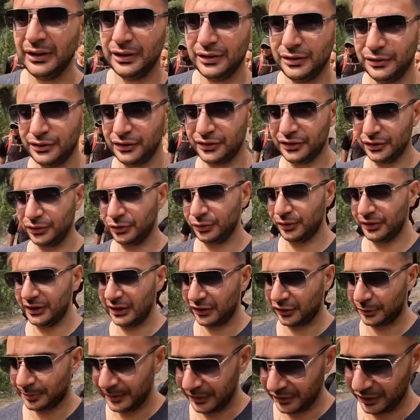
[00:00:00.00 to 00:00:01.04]
You just enjoy the
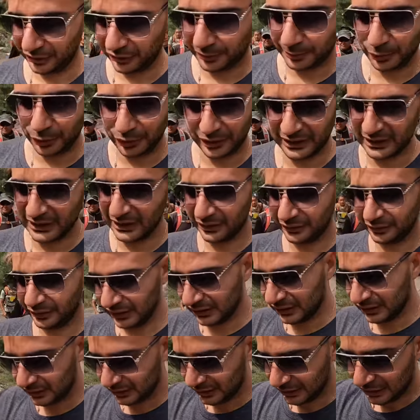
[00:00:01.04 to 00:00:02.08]
experience more than
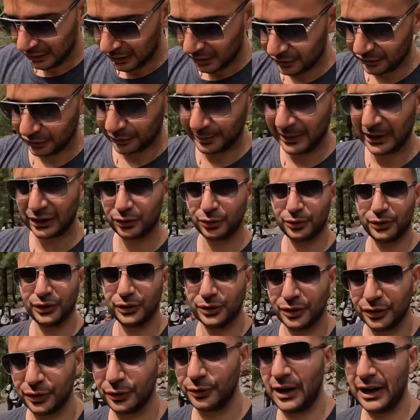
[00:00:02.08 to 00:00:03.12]
anything. Just make sure you've
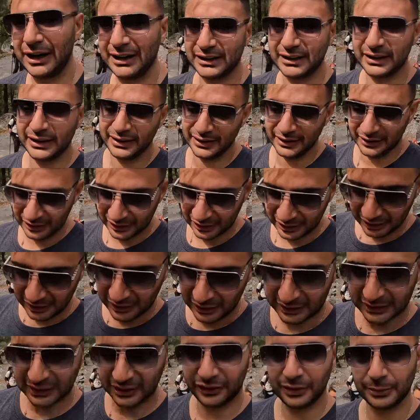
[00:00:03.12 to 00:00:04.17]
got the right gear.
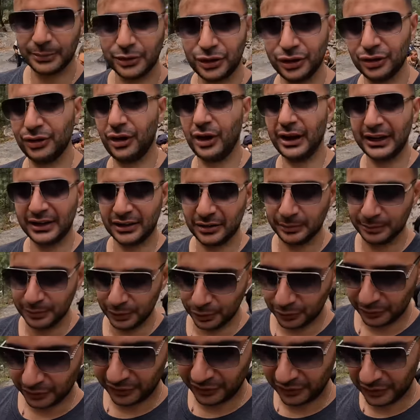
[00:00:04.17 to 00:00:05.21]
Get some good hiking
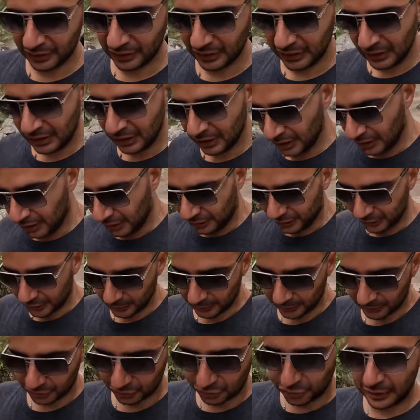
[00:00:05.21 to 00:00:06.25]
boots,
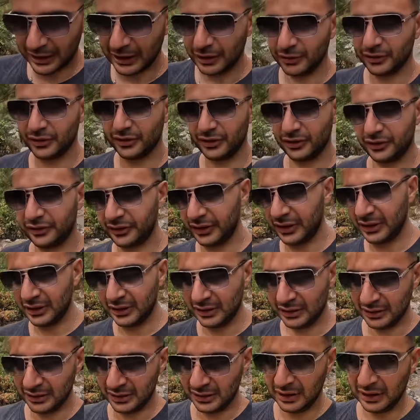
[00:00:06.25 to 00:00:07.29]
some trousers,
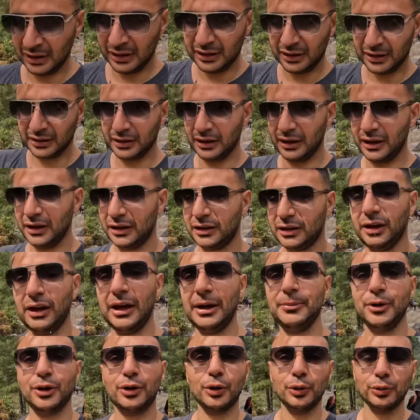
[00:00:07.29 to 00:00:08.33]

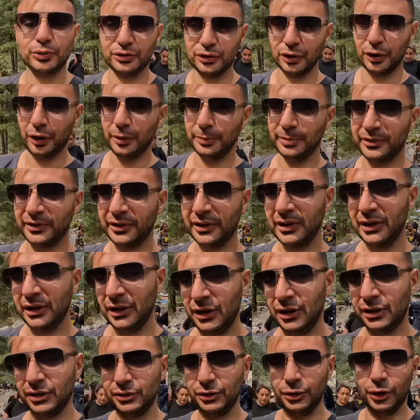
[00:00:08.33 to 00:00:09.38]
climber cool tops.
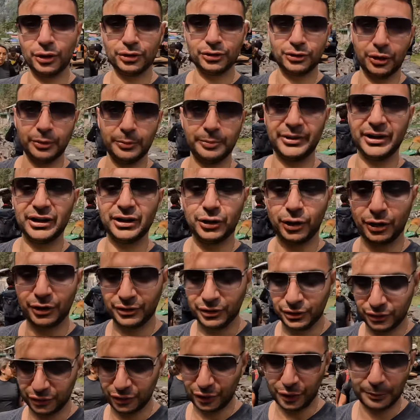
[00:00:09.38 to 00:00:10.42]
Don't bring
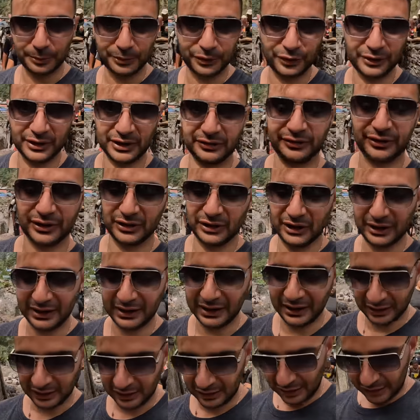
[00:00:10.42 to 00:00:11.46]
cotton tops or anything like
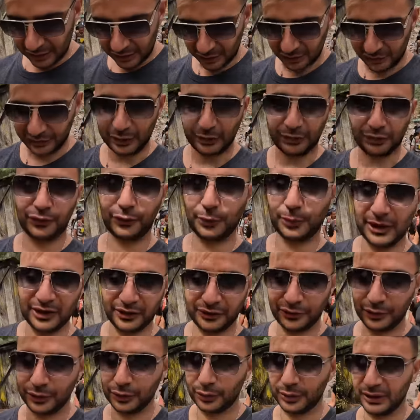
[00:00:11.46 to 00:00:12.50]
that, because they'll sweat
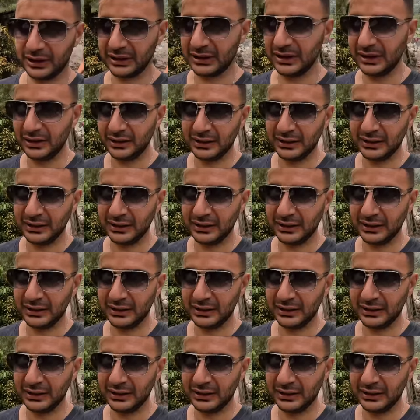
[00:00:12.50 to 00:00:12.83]
so quickly.